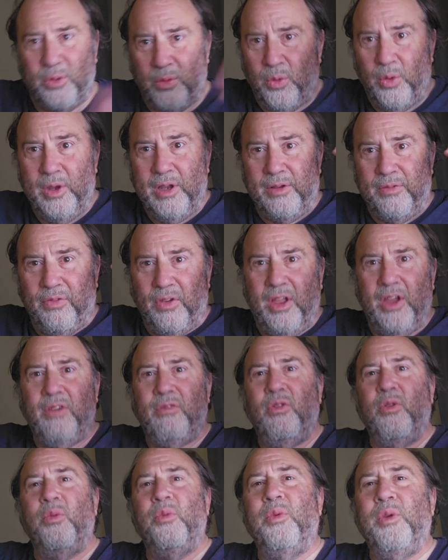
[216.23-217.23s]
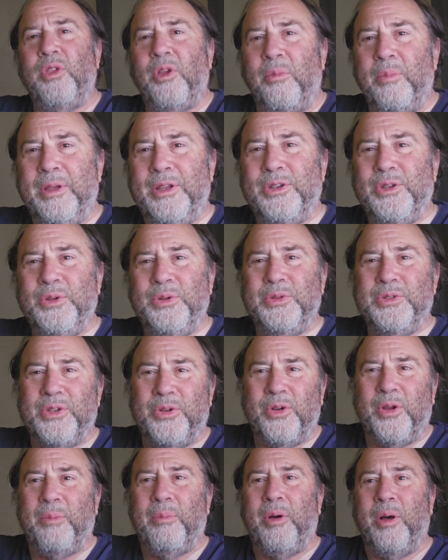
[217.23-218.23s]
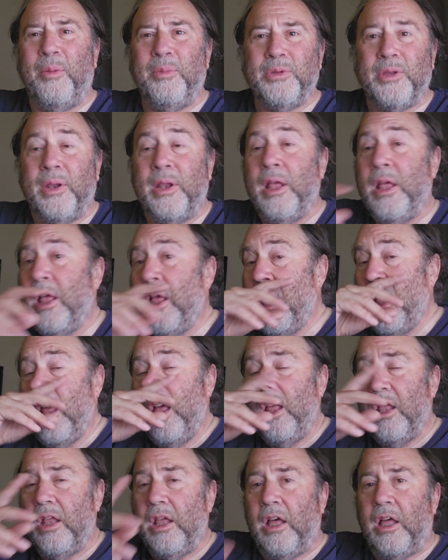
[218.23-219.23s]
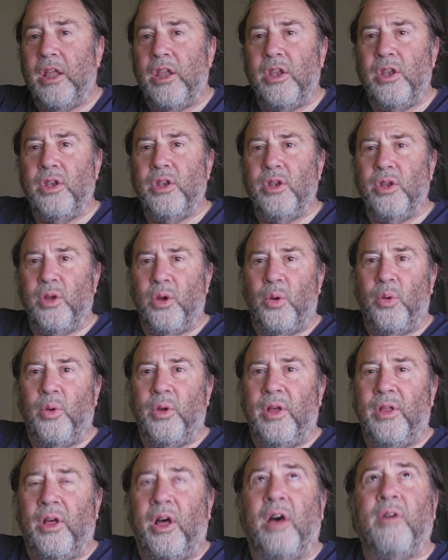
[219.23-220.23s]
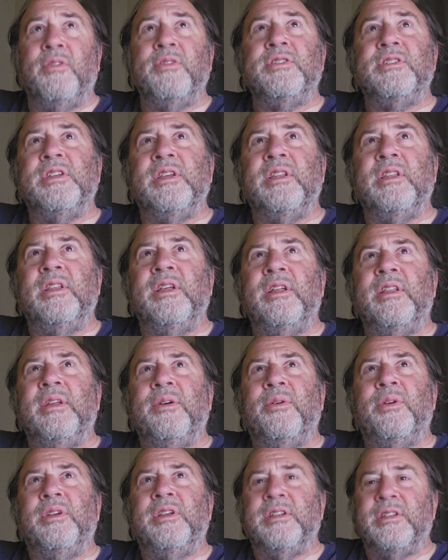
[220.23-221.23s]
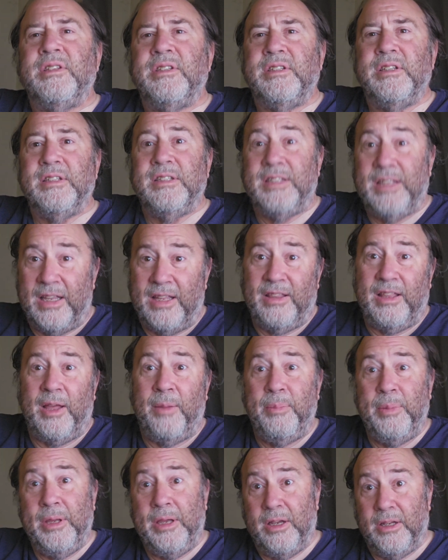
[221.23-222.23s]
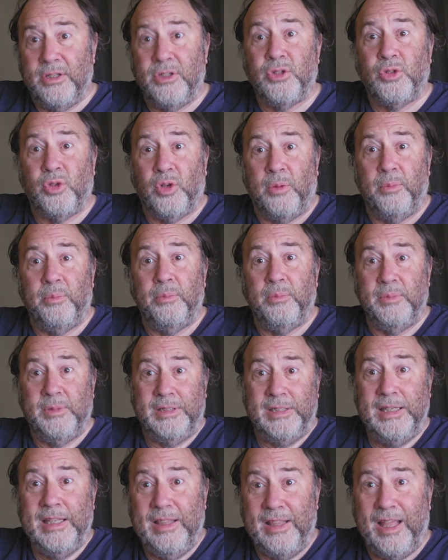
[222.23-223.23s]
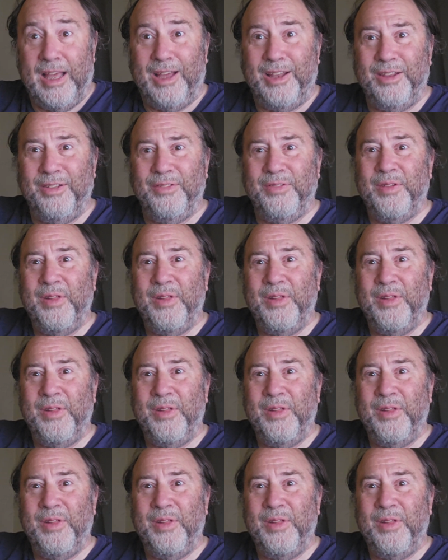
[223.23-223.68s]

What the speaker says: Quick, fly over with our B-2s and drop bombs on it. No, obviously they were just saying that because Trump did that.